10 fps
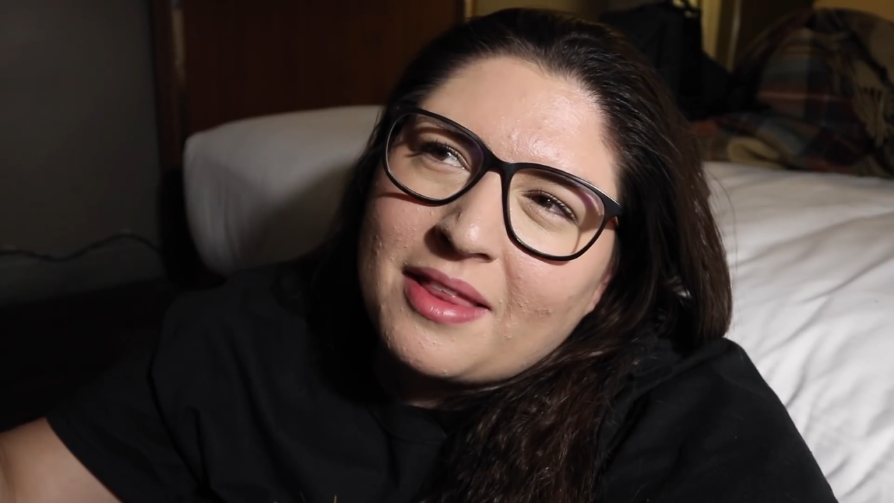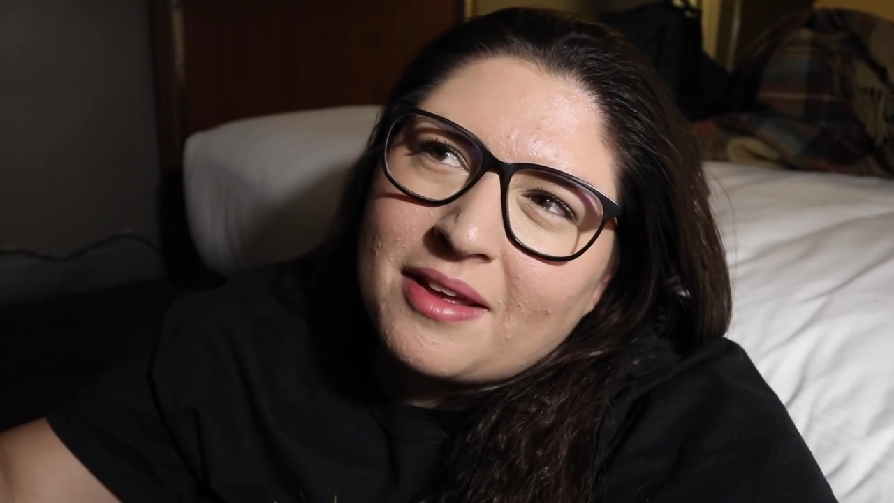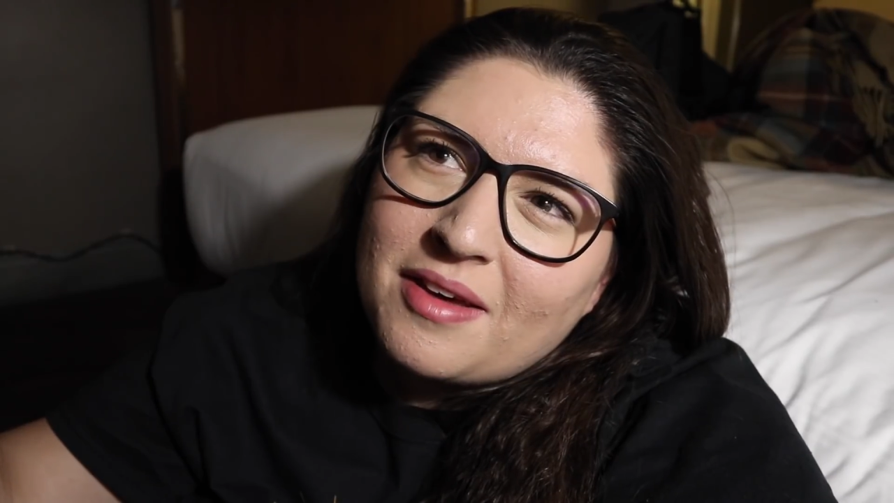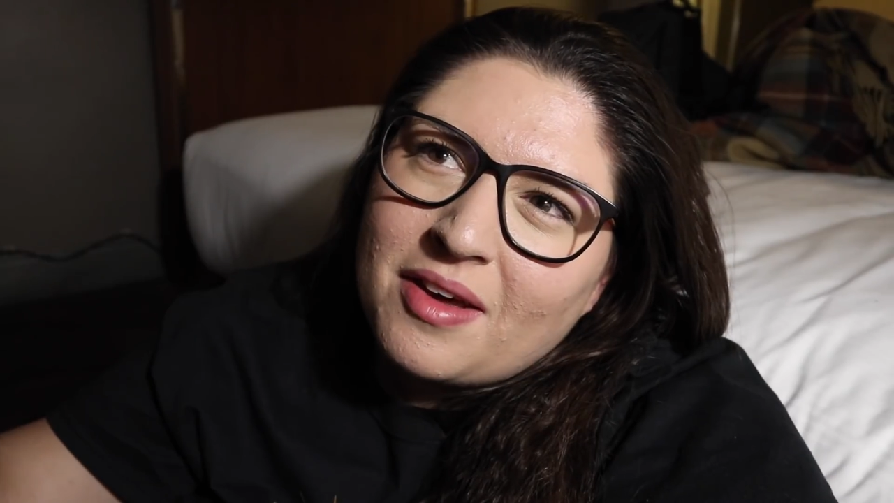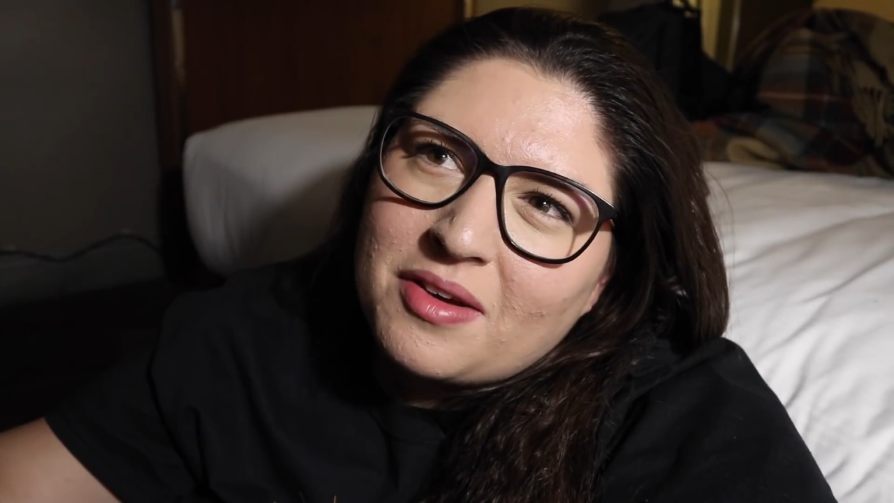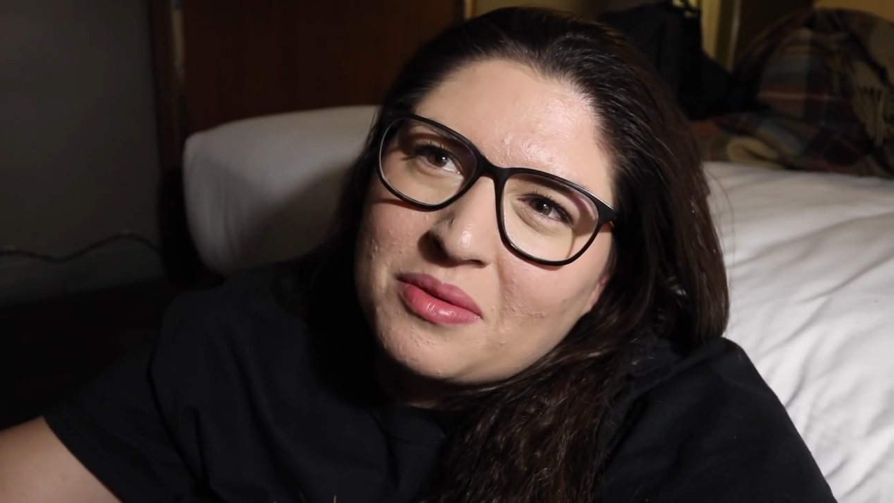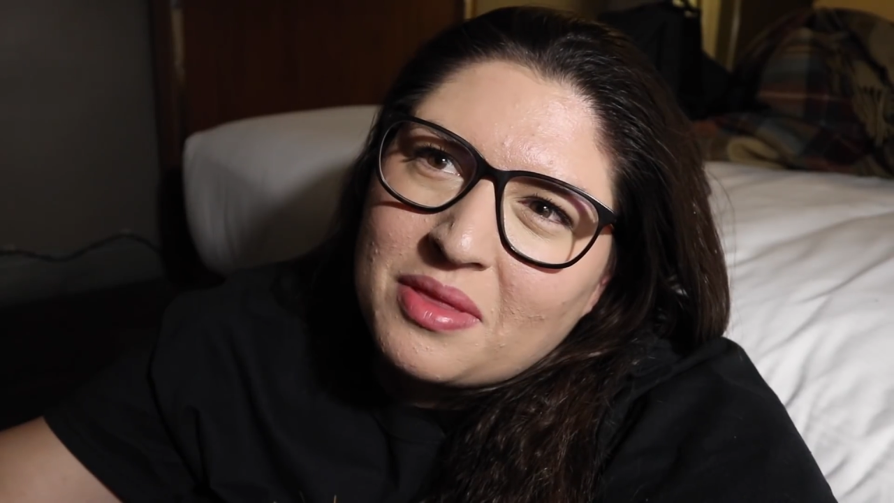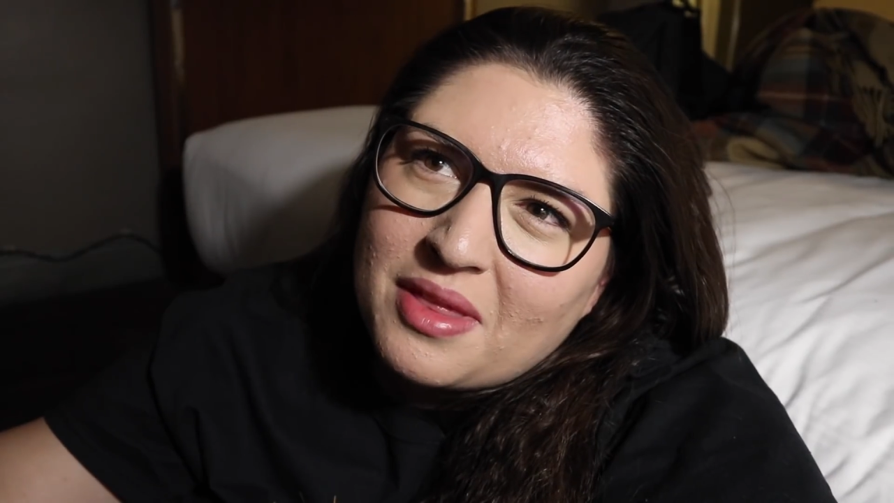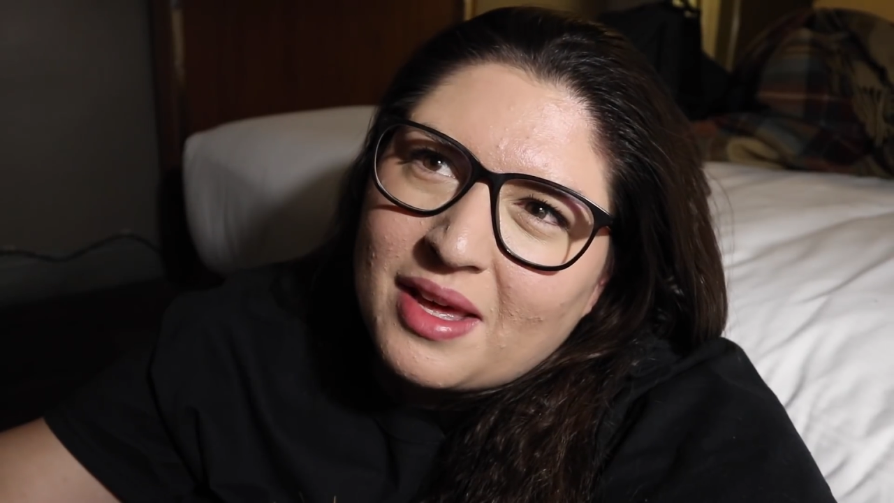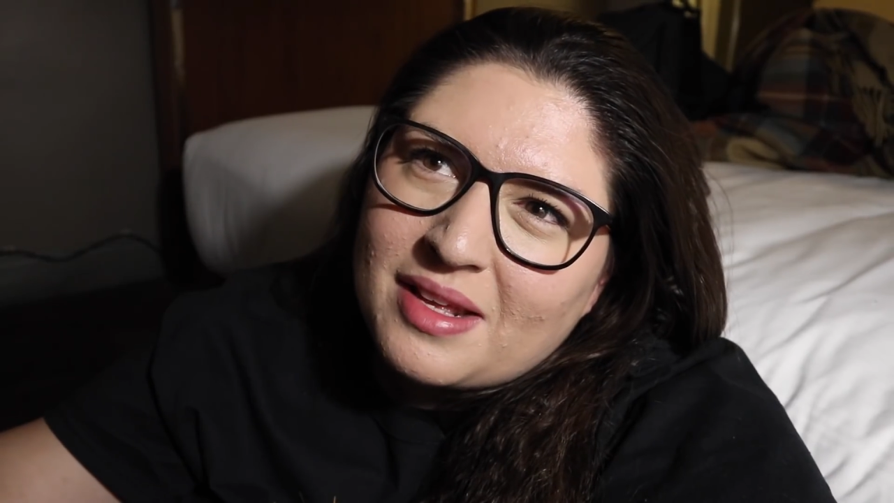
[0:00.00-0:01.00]
at the
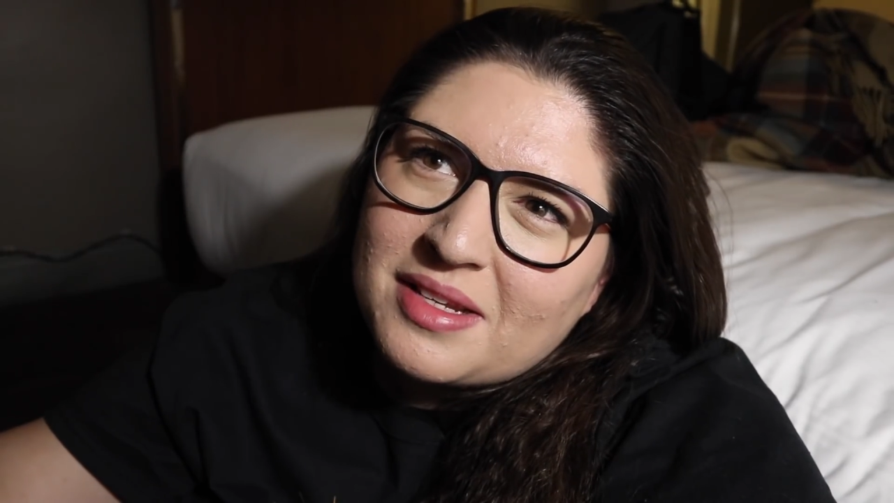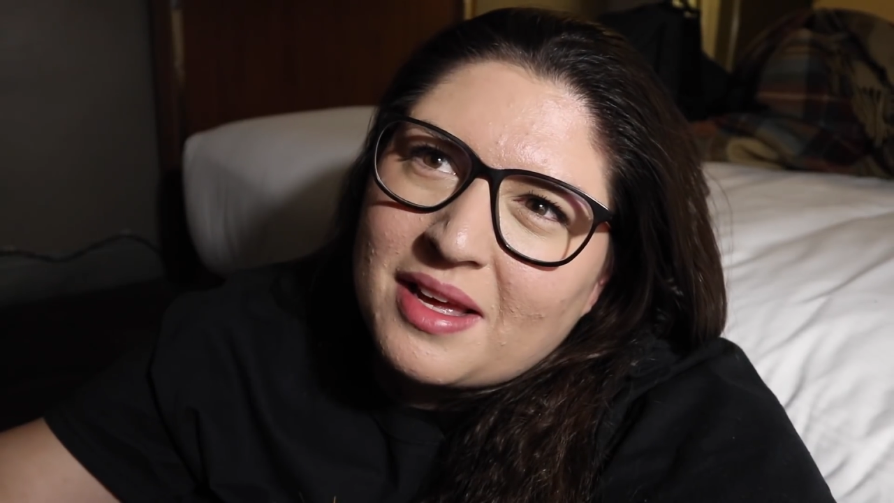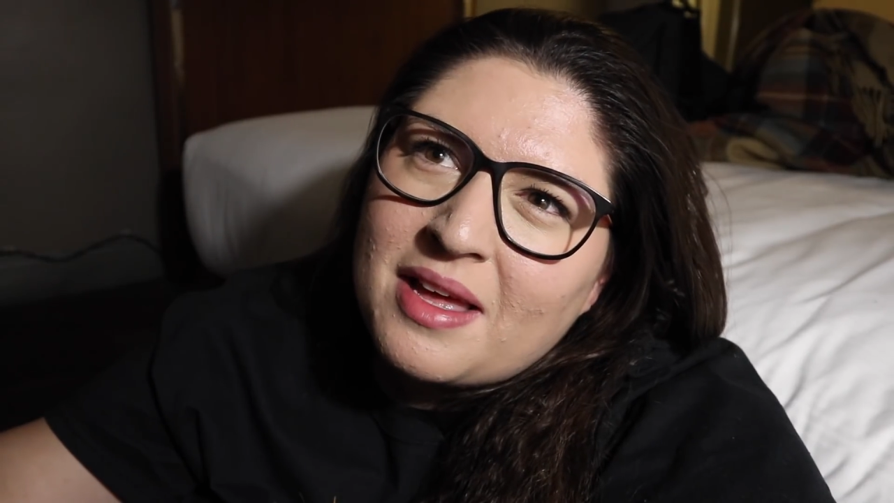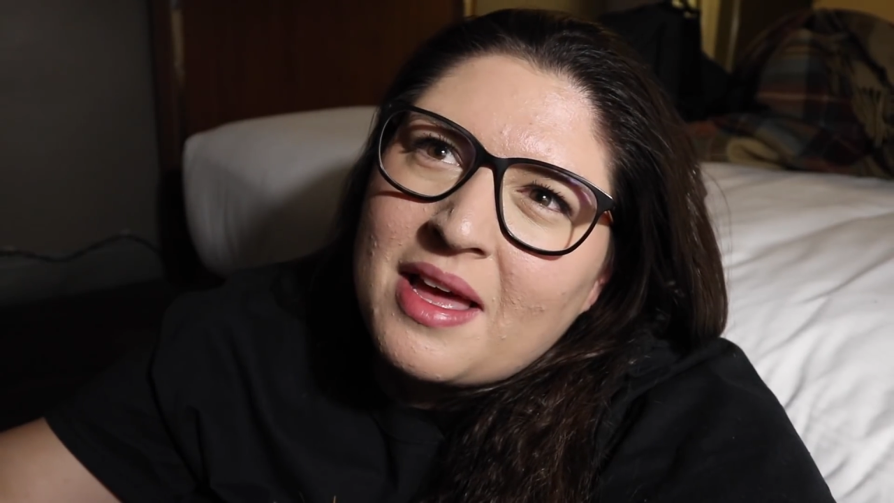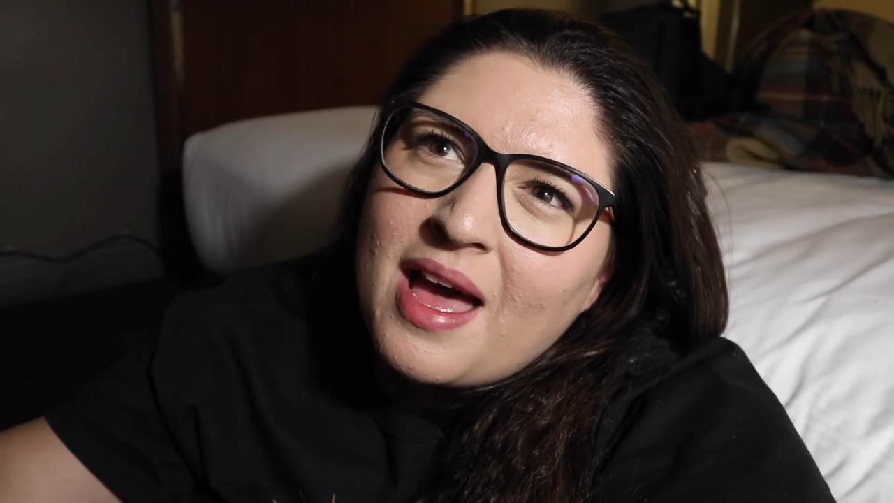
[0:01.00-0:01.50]
Gershwin Theatre